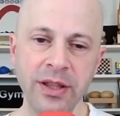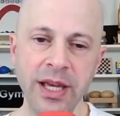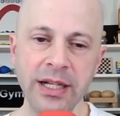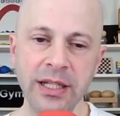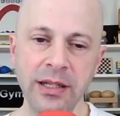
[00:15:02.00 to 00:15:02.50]

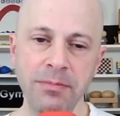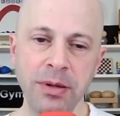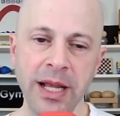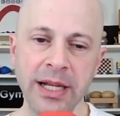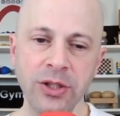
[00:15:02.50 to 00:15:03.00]
that, he
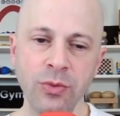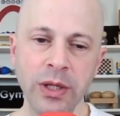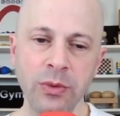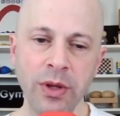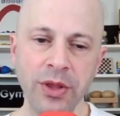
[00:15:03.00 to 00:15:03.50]
planned to
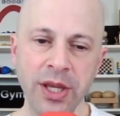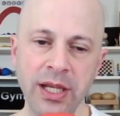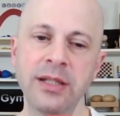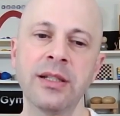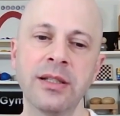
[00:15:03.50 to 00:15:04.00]
win with
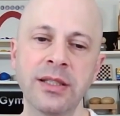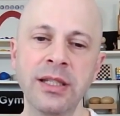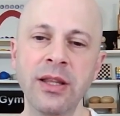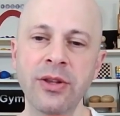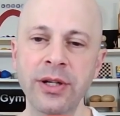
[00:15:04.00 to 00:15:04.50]
king
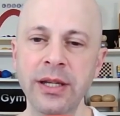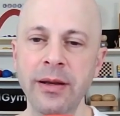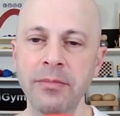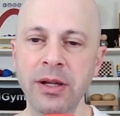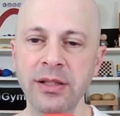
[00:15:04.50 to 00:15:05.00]
c3.
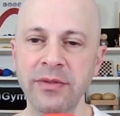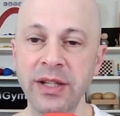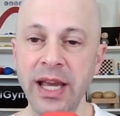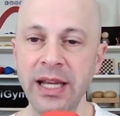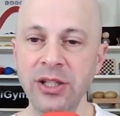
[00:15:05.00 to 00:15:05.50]
Because
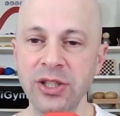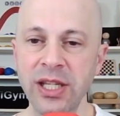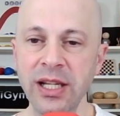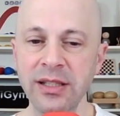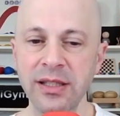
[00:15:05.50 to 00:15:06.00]
after
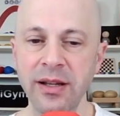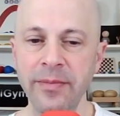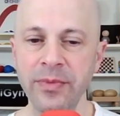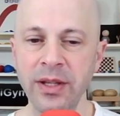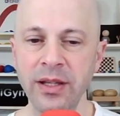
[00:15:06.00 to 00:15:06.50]
h6,
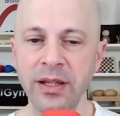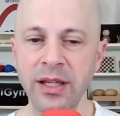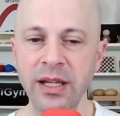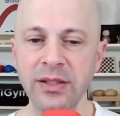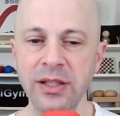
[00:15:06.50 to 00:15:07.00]

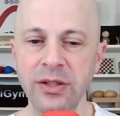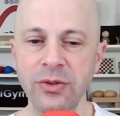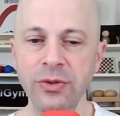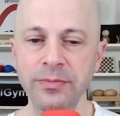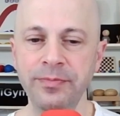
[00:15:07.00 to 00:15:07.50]
king
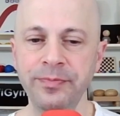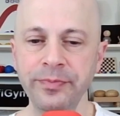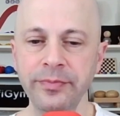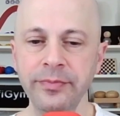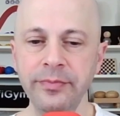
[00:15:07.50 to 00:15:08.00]
c2,
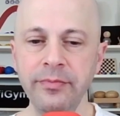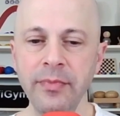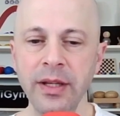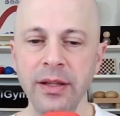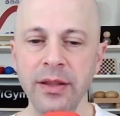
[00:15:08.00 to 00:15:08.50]

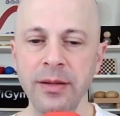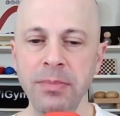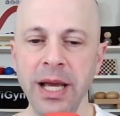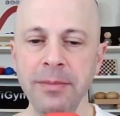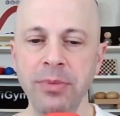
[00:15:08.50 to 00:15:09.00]
the
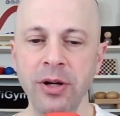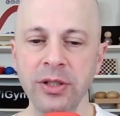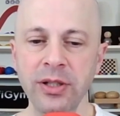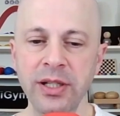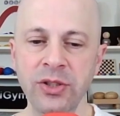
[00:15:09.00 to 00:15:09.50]
black
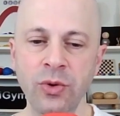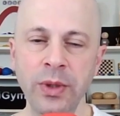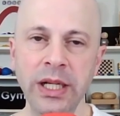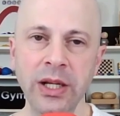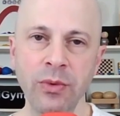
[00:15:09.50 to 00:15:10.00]
pawn is
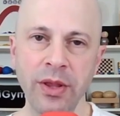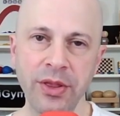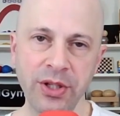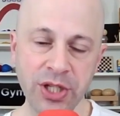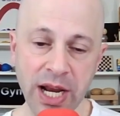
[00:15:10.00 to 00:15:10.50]
queening
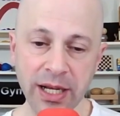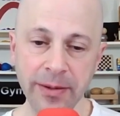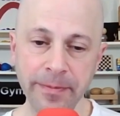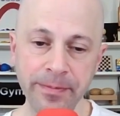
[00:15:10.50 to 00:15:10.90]
with check.